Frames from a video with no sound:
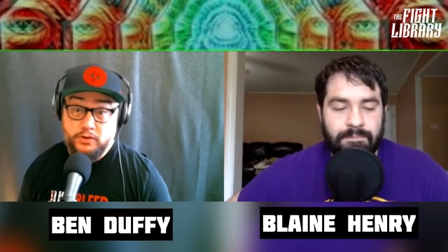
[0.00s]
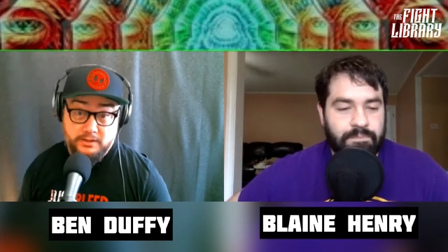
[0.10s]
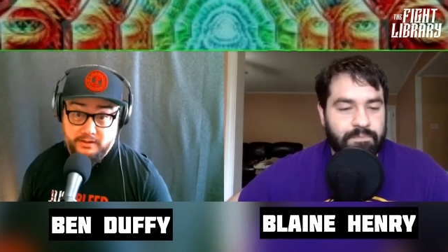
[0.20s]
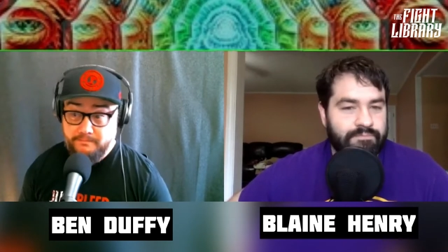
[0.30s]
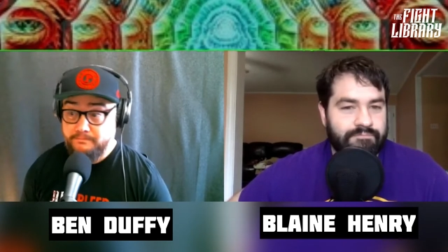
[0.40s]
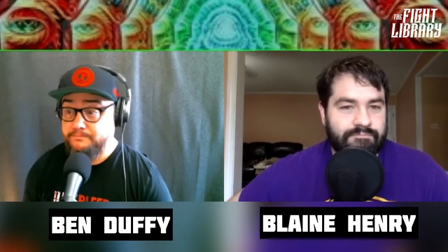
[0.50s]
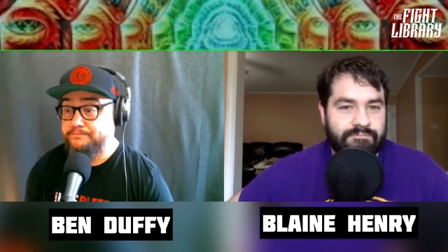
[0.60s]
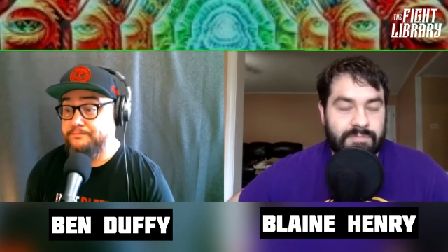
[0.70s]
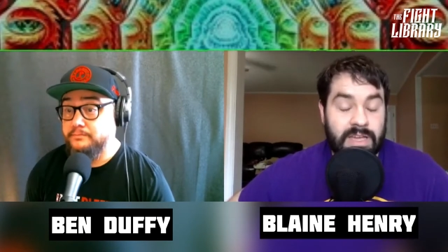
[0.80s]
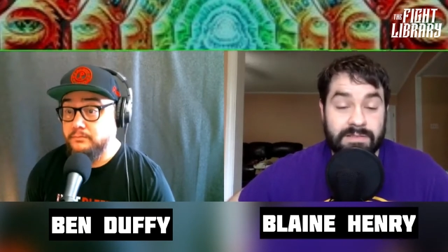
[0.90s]
Speaker 1: yep. to them.
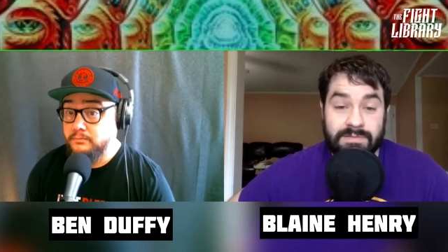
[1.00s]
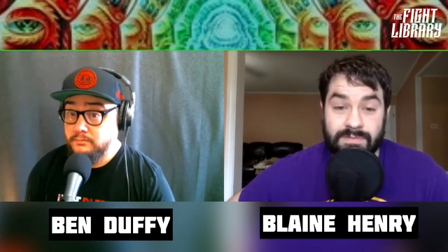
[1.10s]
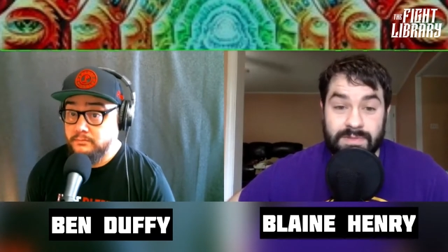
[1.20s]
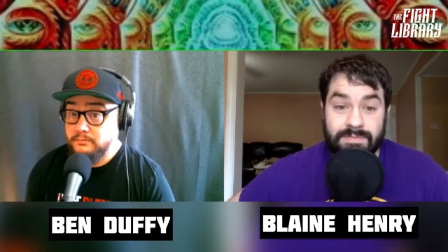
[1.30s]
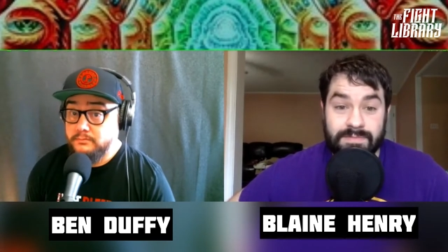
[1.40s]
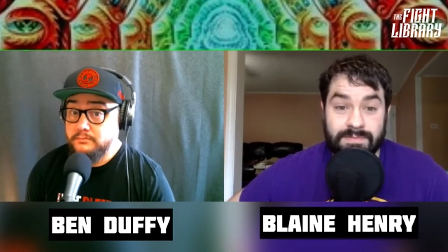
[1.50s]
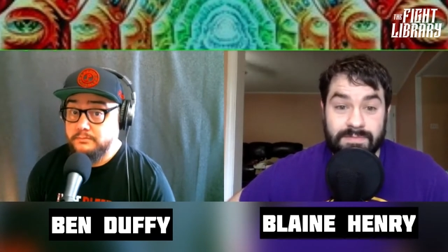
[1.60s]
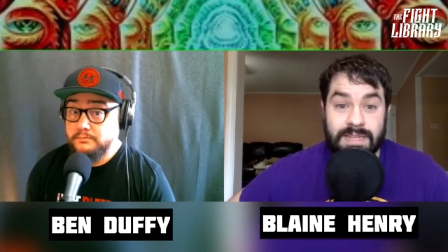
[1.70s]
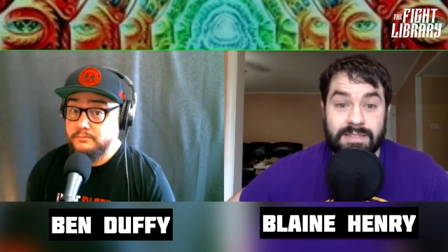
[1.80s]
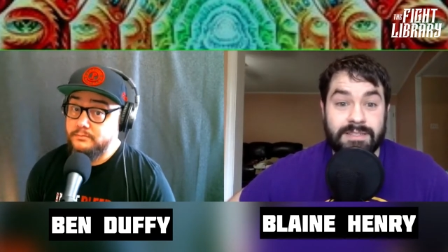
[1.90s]
Yeah. Well,
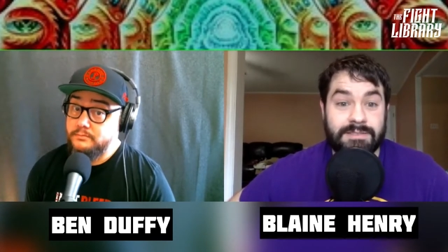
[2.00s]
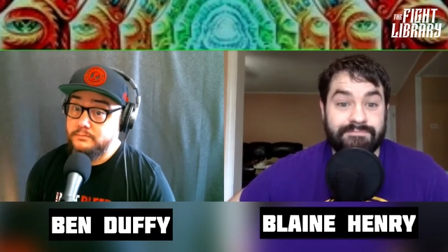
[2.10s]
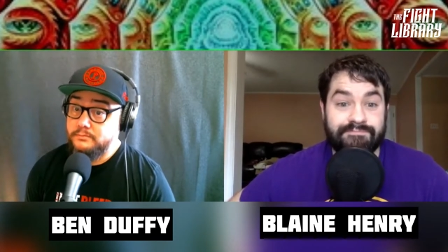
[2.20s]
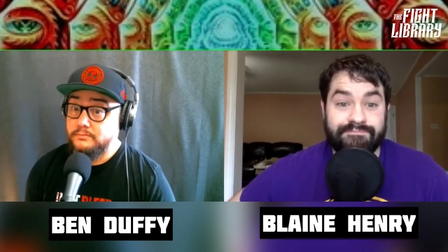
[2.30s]
that's